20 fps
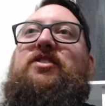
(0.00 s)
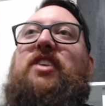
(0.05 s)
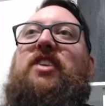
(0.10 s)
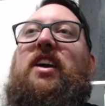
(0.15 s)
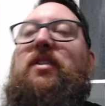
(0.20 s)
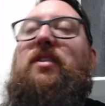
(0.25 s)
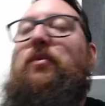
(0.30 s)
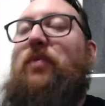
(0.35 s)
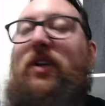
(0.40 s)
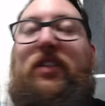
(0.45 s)

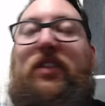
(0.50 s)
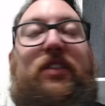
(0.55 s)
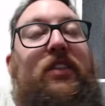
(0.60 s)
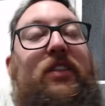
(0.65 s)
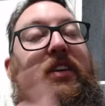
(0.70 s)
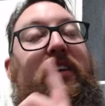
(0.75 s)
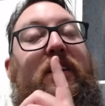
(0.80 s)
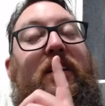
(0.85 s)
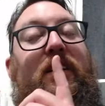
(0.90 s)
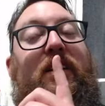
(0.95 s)
with
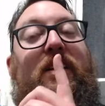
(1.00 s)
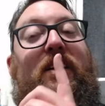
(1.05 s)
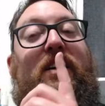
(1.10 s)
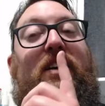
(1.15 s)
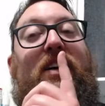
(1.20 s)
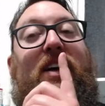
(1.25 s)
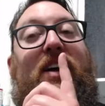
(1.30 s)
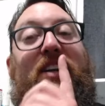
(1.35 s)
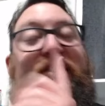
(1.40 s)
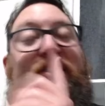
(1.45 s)
a
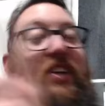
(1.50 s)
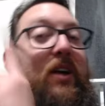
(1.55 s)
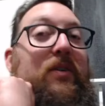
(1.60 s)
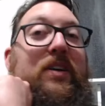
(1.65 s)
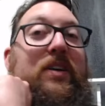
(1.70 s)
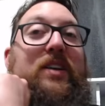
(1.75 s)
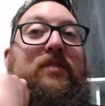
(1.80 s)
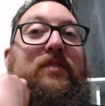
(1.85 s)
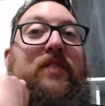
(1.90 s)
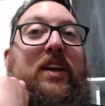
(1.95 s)
Saurian
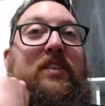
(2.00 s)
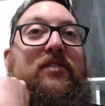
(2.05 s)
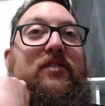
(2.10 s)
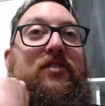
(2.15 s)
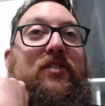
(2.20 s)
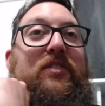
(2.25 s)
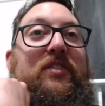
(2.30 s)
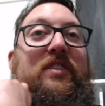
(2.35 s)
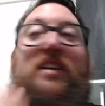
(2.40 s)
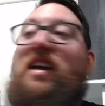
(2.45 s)

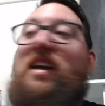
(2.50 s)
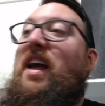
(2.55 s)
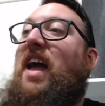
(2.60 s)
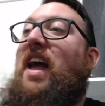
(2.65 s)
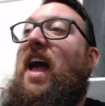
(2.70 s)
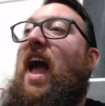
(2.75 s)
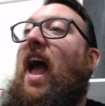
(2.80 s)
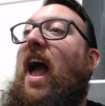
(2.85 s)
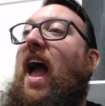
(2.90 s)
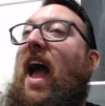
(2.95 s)
Veteran
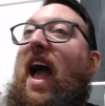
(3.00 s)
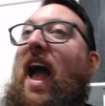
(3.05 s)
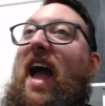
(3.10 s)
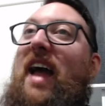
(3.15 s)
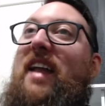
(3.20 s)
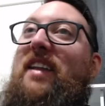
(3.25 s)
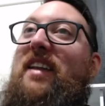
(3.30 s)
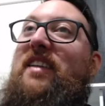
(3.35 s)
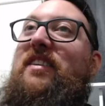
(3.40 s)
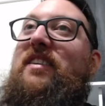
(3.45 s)

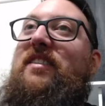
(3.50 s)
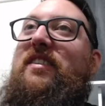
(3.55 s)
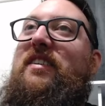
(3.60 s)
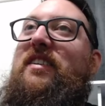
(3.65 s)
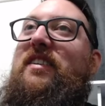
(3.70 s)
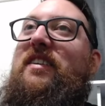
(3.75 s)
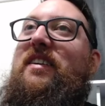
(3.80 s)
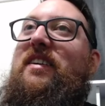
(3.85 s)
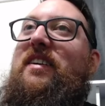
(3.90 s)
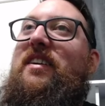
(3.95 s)
and
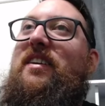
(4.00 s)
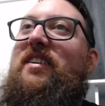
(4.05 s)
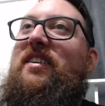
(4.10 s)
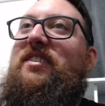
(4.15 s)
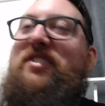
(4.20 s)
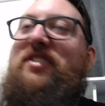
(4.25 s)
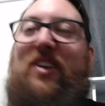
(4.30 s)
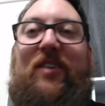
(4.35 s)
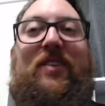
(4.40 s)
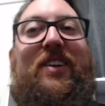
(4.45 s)

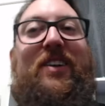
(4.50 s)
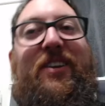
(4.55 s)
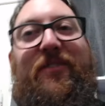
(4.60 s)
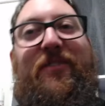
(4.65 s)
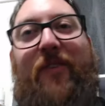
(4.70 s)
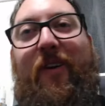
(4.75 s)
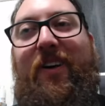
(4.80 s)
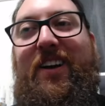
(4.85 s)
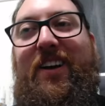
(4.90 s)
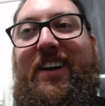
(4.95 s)
Saurian
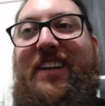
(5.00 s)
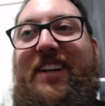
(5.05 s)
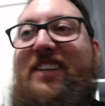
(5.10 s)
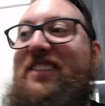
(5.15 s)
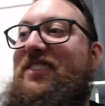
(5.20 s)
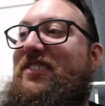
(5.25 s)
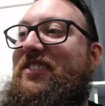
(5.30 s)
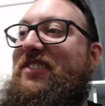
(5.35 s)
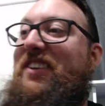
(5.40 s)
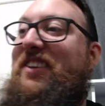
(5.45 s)

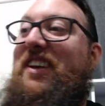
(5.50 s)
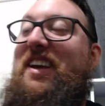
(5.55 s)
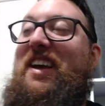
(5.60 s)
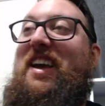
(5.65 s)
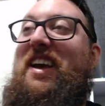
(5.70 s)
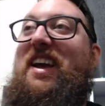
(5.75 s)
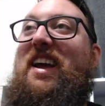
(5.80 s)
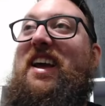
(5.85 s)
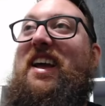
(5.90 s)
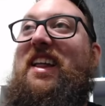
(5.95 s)
Warriors,
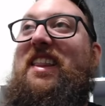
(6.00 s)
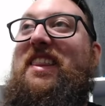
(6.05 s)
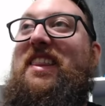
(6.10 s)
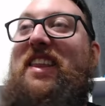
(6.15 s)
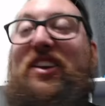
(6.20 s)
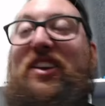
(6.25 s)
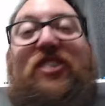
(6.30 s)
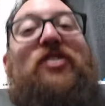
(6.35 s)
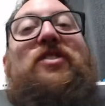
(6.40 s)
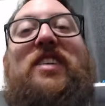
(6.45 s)
the
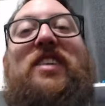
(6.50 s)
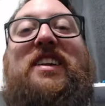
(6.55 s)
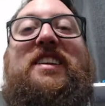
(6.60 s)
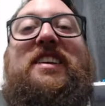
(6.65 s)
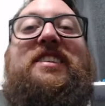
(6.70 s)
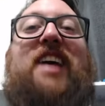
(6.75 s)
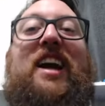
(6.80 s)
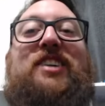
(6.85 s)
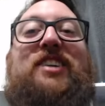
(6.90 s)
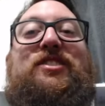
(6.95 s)
unit is
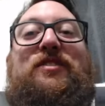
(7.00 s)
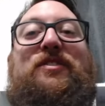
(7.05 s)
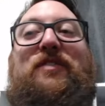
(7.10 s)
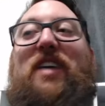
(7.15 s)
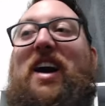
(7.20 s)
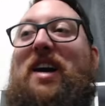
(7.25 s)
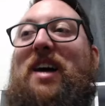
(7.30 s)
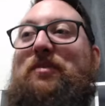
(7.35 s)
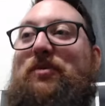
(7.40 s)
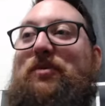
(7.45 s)
actually
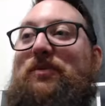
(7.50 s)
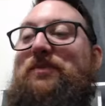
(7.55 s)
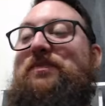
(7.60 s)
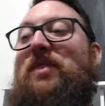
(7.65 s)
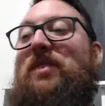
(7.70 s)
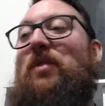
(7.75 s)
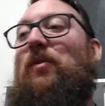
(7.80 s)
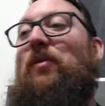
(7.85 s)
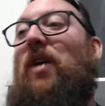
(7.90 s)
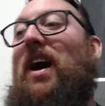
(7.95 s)
viable.
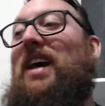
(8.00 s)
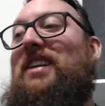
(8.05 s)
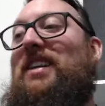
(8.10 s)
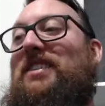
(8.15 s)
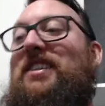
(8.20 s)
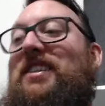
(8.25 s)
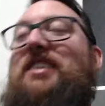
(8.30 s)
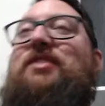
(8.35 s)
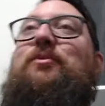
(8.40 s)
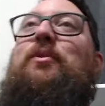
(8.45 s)
Why is
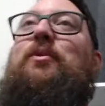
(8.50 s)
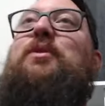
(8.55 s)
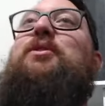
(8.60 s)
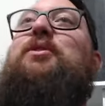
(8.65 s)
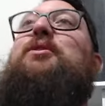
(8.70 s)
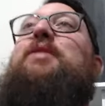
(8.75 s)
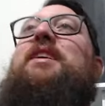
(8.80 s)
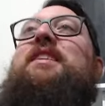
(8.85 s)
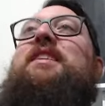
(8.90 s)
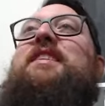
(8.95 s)
this? Well, you
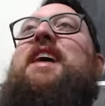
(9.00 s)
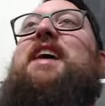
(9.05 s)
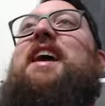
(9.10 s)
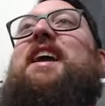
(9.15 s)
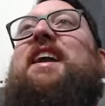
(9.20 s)
can take